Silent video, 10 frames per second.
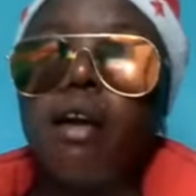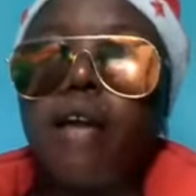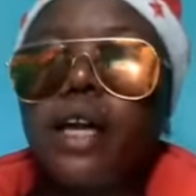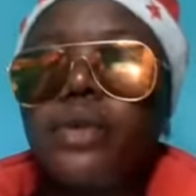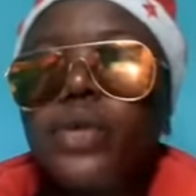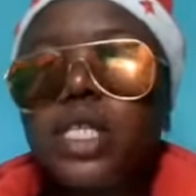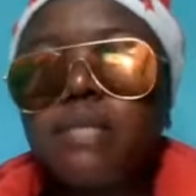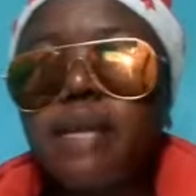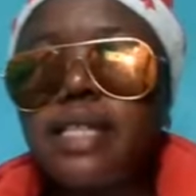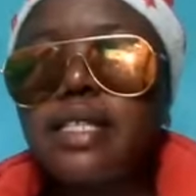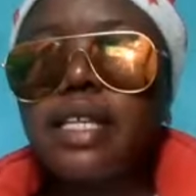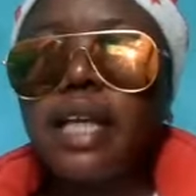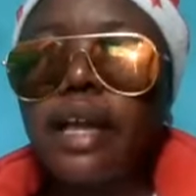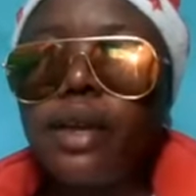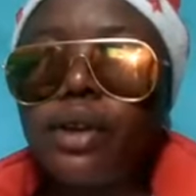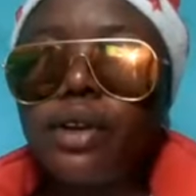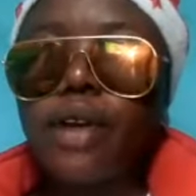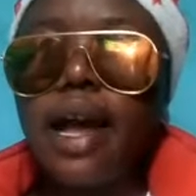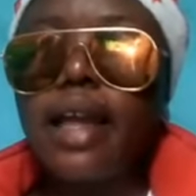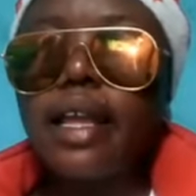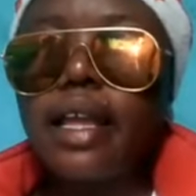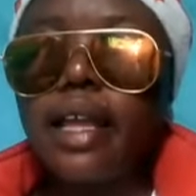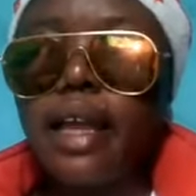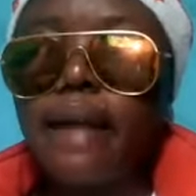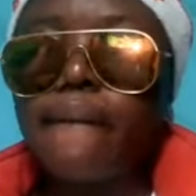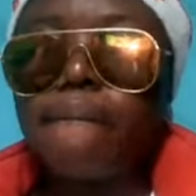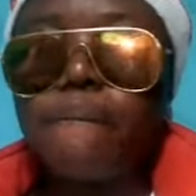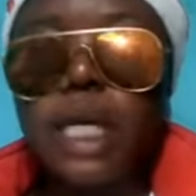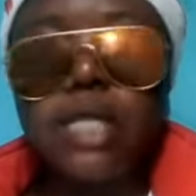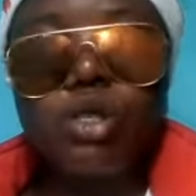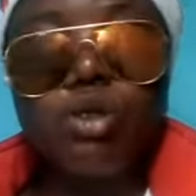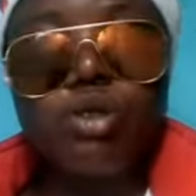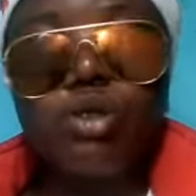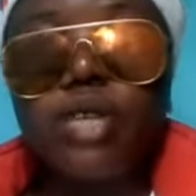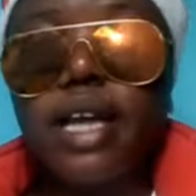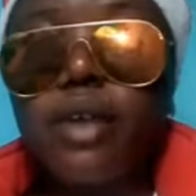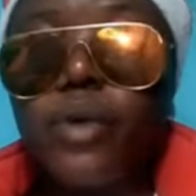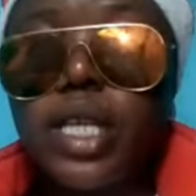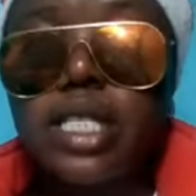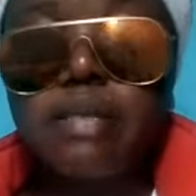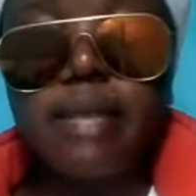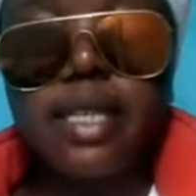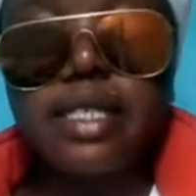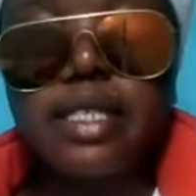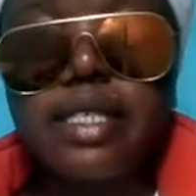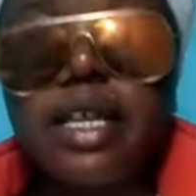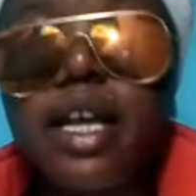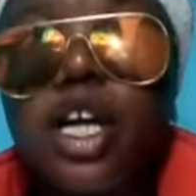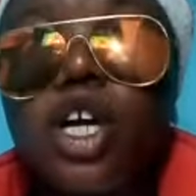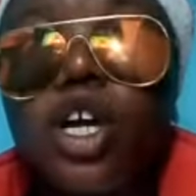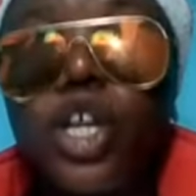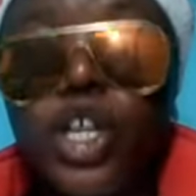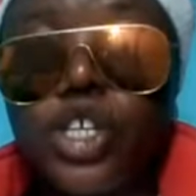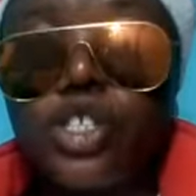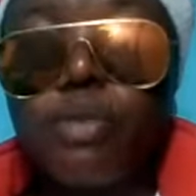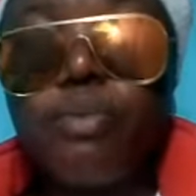Okay, Christmas. Yeah, I am meant to know that Christmas is a